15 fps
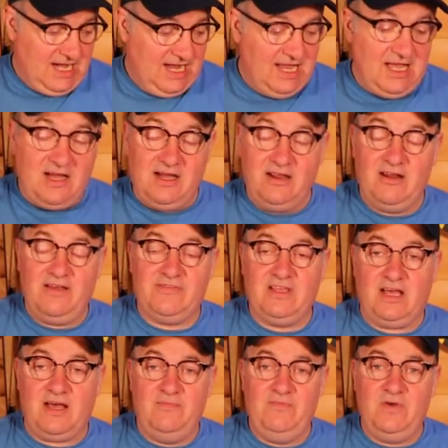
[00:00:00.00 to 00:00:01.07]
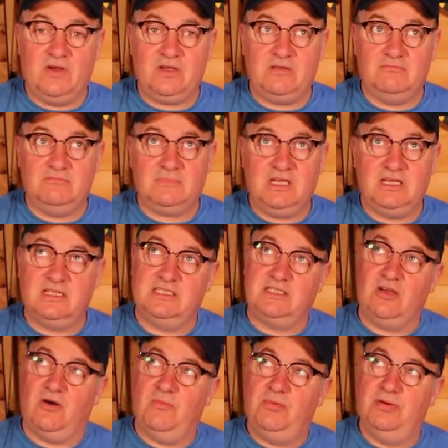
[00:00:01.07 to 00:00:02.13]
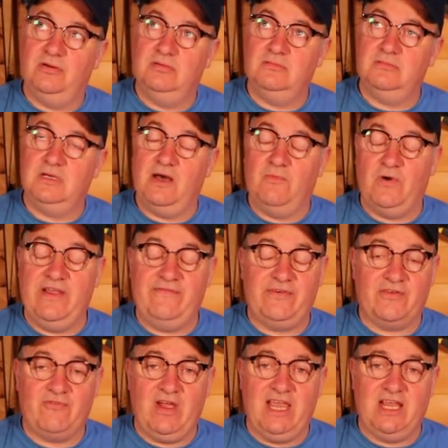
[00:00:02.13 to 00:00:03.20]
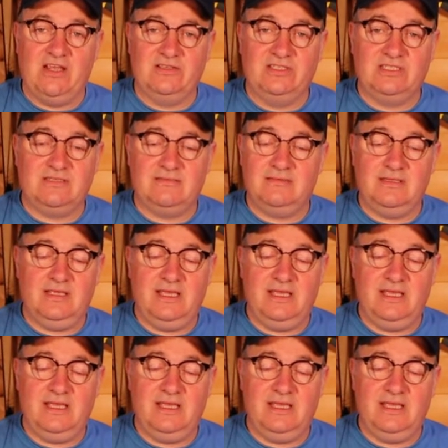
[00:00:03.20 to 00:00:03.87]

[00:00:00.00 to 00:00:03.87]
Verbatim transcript: I, I'm, gonna have to, I'm not going to stop and wait for the rain because